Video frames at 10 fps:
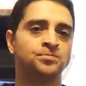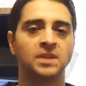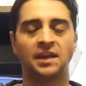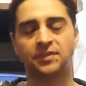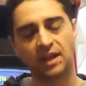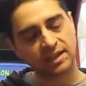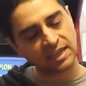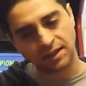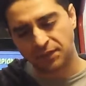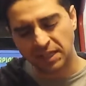
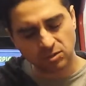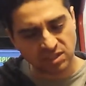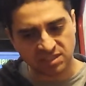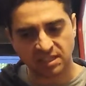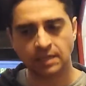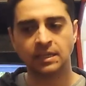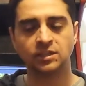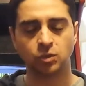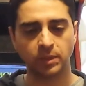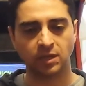Again, I think it was a Sunday,
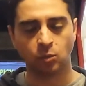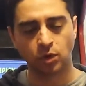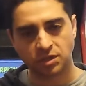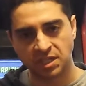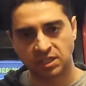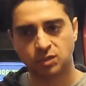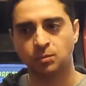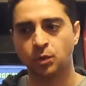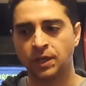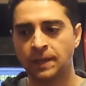so we had to work the next
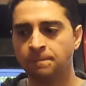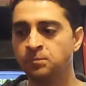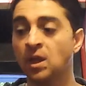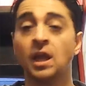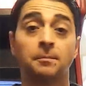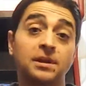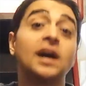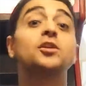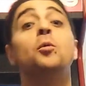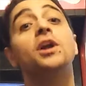morning. But
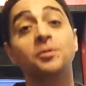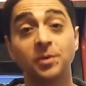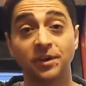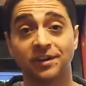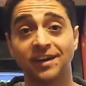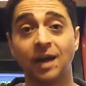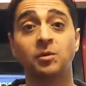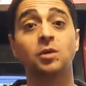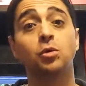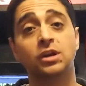I don't want to work. I
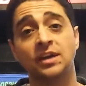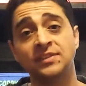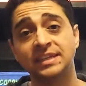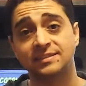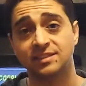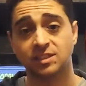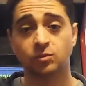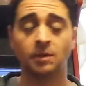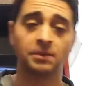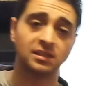want to work on this. It's
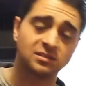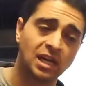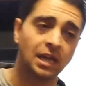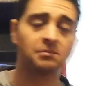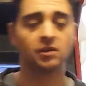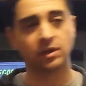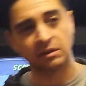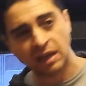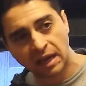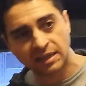around, by the time I ran
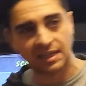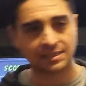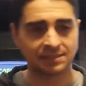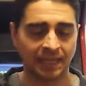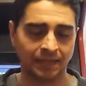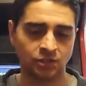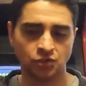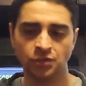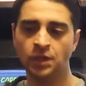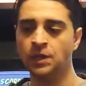
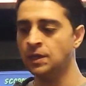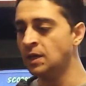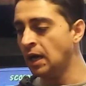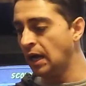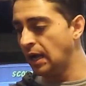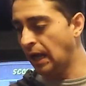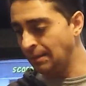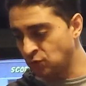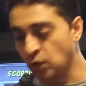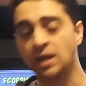9:10ish,
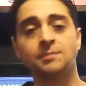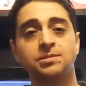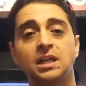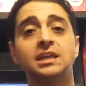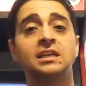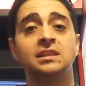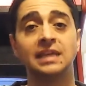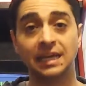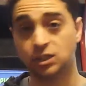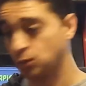I'm trying to plug in the
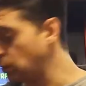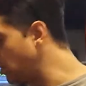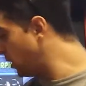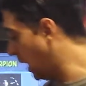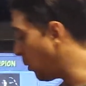actual, I